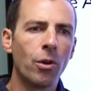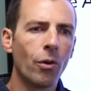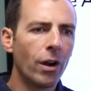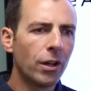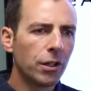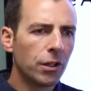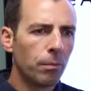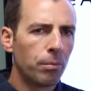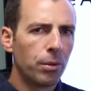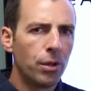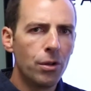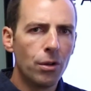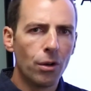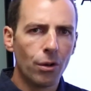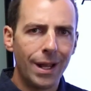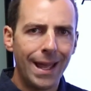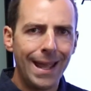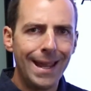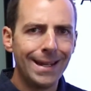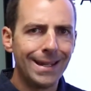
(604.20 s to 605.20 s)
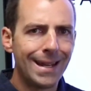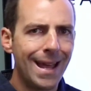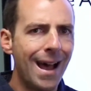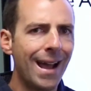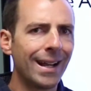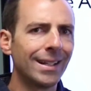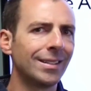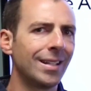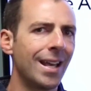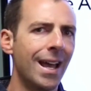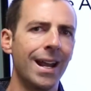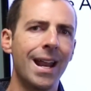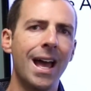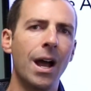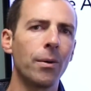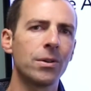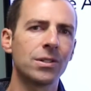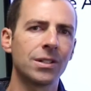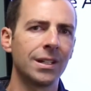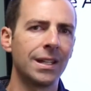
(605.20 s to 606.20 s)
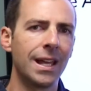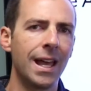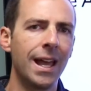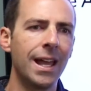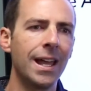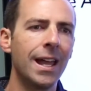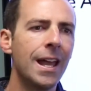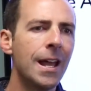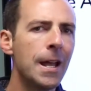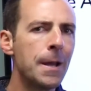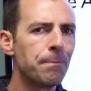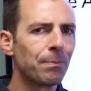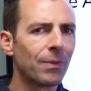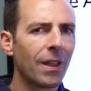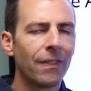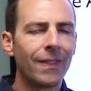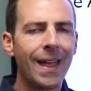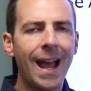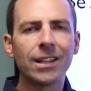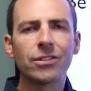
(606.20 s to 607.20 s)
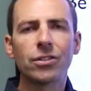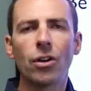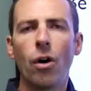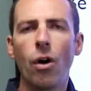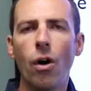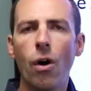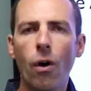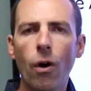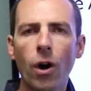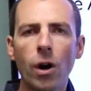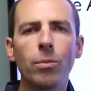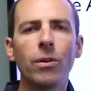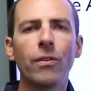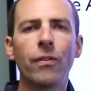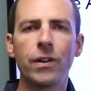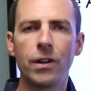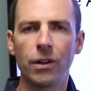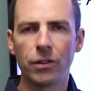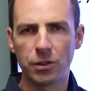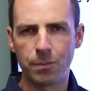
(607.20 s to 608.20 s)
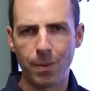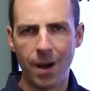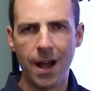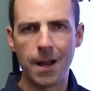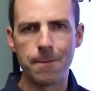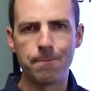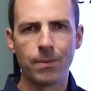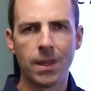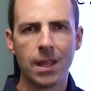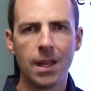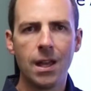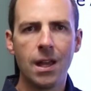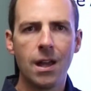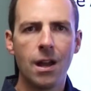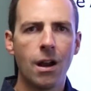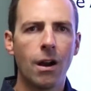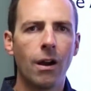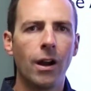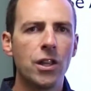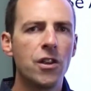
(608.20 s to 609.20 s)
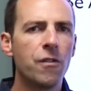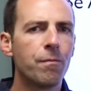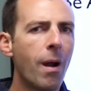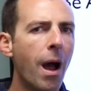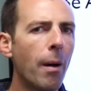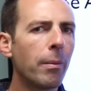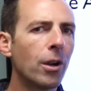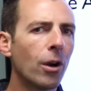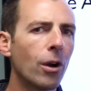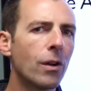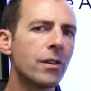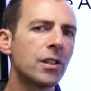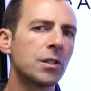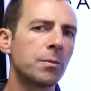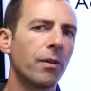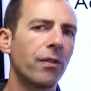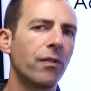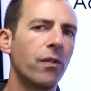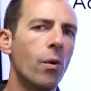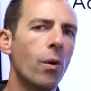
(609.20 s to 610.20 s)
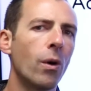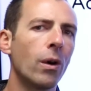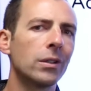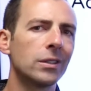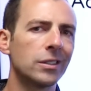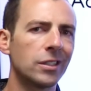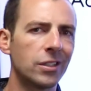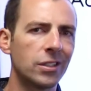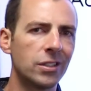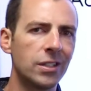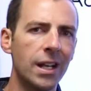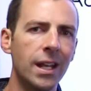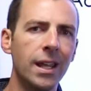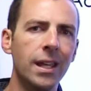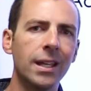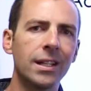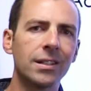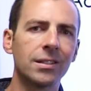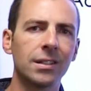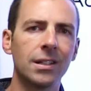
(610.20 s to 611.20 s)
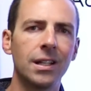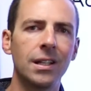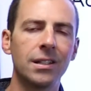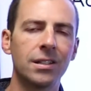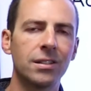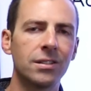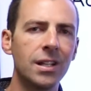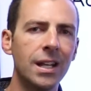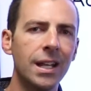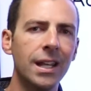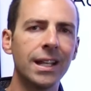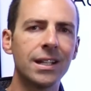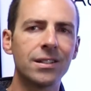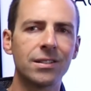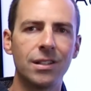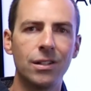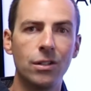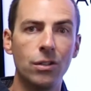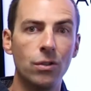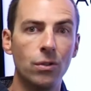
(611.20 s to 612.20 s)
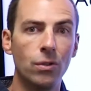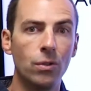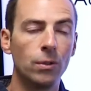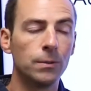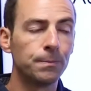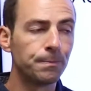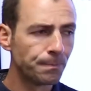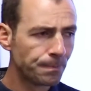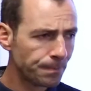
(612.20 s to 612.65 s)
you're on a computer 8, 9, 10 hours a day. That's horrible for your spine. All right, you've probably heard this before. Sitting is the new,